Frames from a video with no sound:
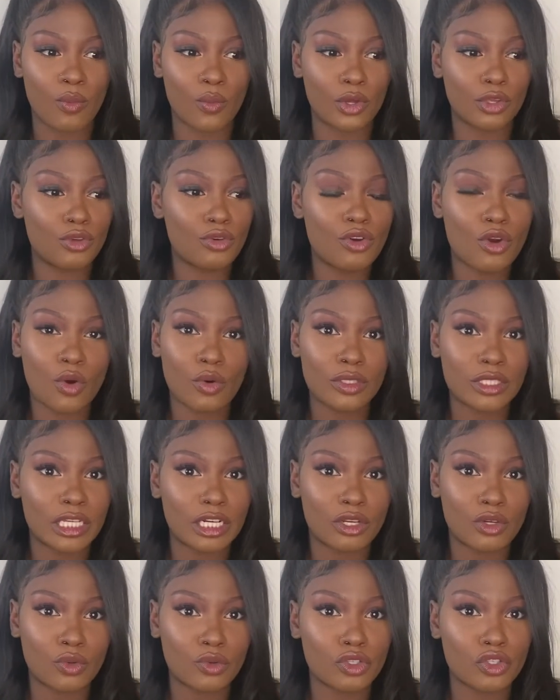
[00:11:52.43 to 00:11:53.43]
When you go into
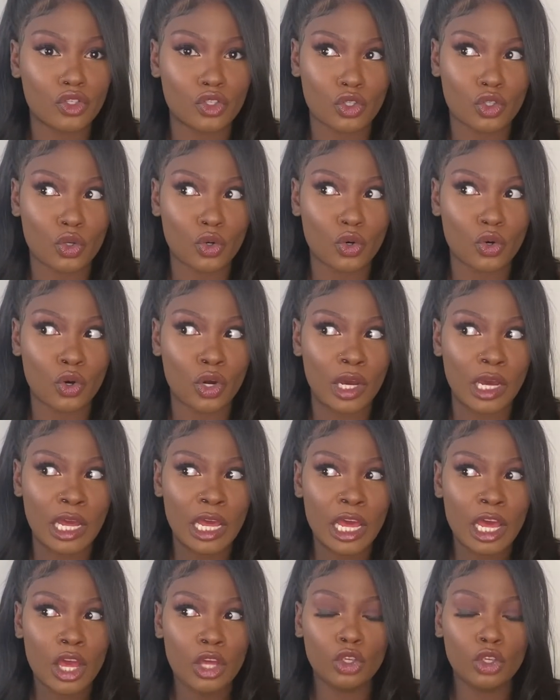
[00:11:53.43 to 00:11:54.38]
the Gucci store,